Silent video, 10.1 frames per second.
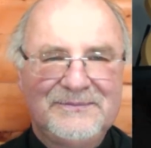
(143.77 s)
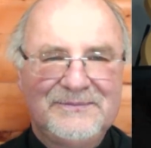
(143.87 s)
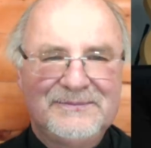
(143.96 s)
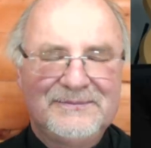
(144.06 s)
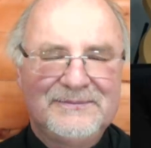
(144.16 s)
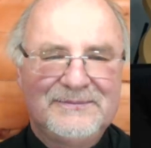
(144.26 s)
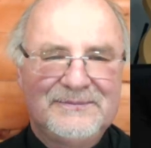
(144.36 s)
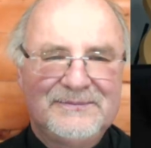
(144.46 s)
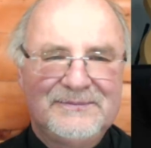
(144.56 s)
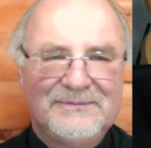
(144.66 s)

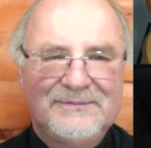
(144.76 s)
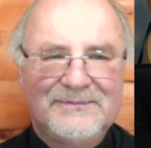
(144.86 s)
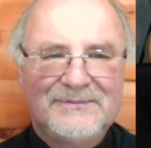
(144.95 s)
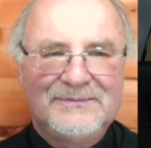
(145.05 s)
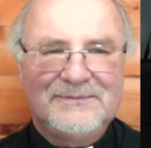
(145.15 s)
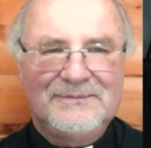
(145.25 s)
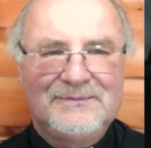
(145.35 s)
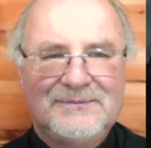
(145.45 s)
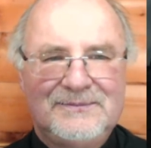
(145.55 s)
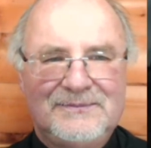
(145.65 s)

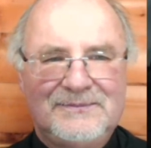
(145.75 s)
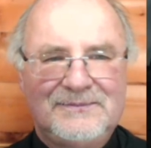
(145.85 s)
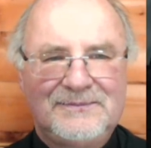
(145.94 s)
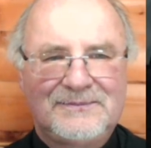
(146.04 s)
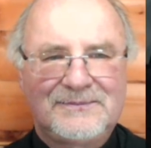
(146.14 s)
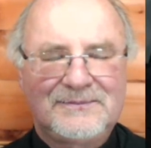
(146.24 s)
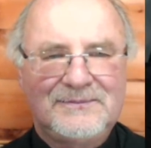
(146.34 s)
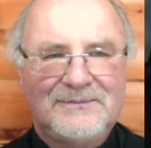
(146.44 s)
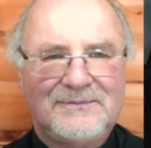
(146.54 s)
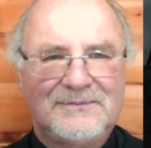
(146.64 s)

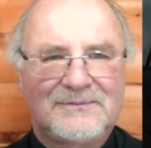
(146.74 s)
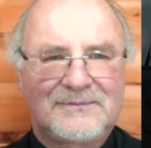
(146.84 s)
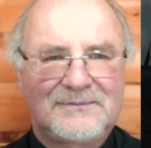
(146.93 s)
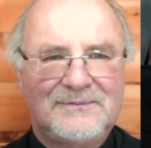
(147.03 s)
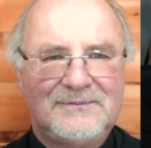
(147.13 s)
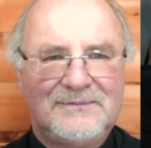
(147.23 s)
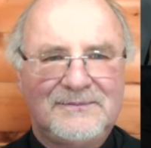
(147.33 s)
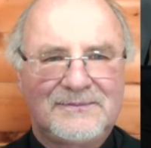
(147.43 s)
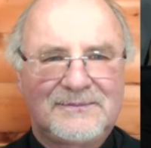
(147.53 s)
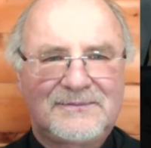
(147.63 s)

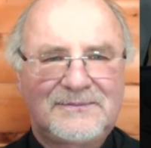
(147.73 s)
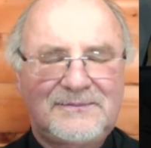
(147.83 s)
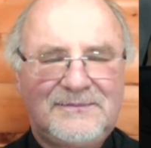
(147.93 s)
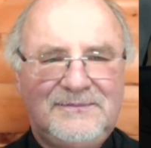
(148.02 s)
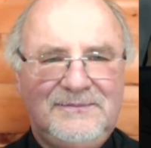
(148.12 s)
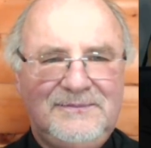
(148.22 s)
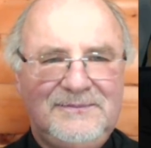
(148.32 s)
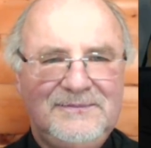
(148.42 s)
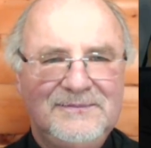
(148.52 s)
(silent)